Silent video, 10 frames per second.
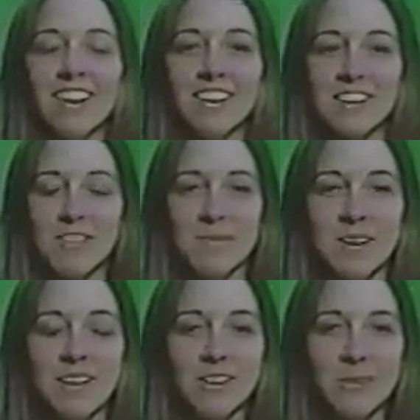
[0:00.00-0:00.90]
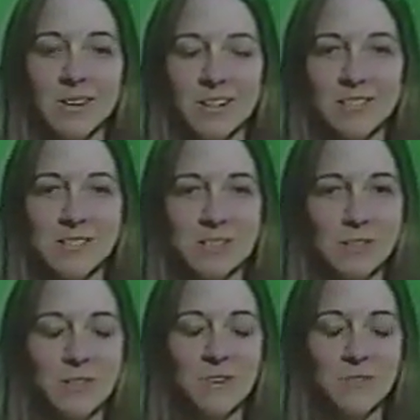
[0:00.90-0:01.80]
everybody, here we are in the
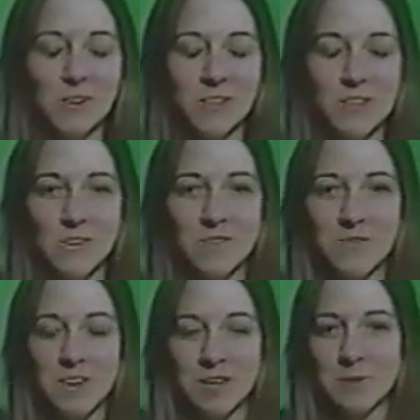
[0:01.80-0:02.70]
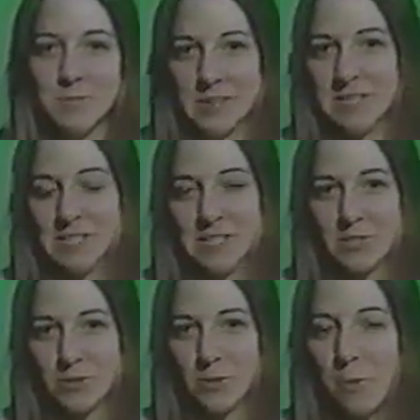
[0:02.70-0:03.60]
studio for our third and final brain
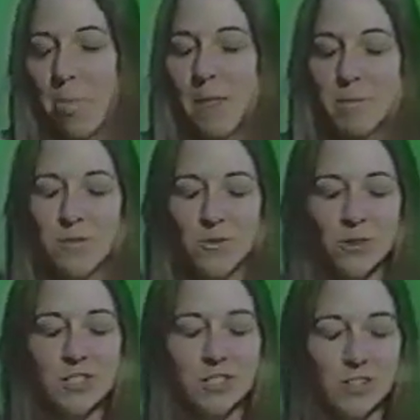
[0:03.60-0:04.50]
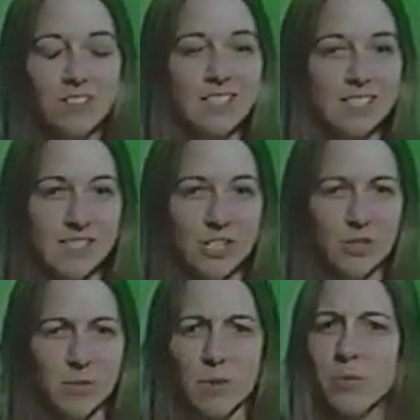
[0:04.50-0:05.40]
teaser. Before the turn of the
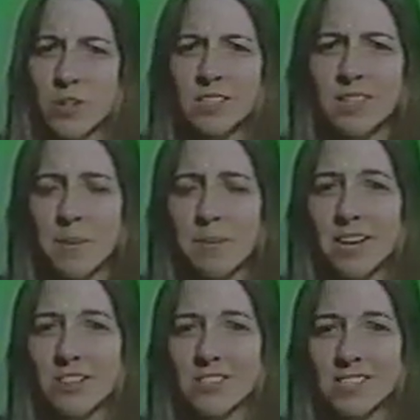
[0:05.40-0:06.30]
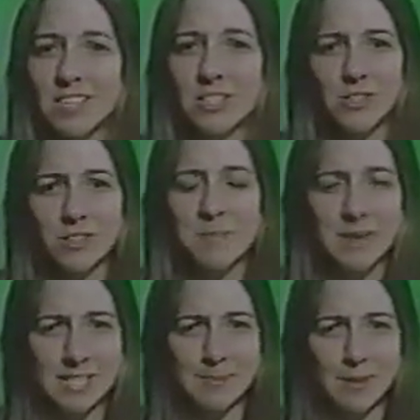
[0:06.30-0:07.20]
century, where did umpires sit during the
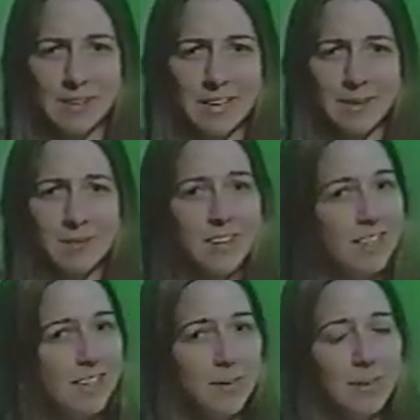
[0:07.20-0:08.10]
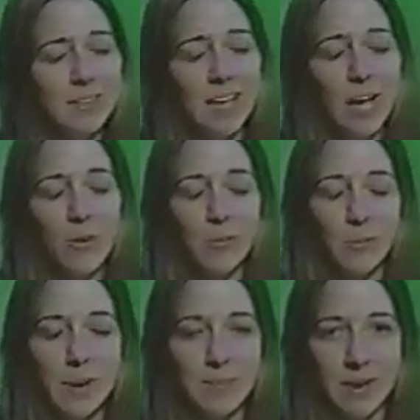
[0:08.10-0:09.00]
baseball game? Think about that, and we'll be
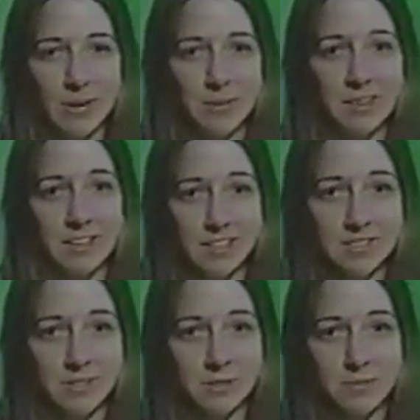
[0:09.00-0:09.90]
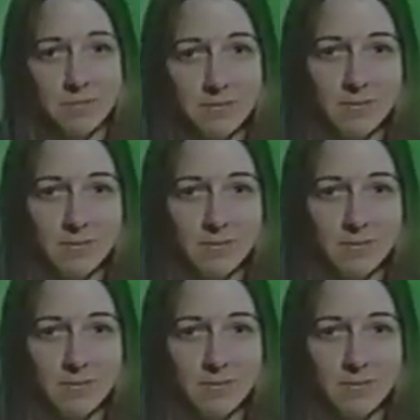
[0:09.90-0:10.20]
right back with the answer.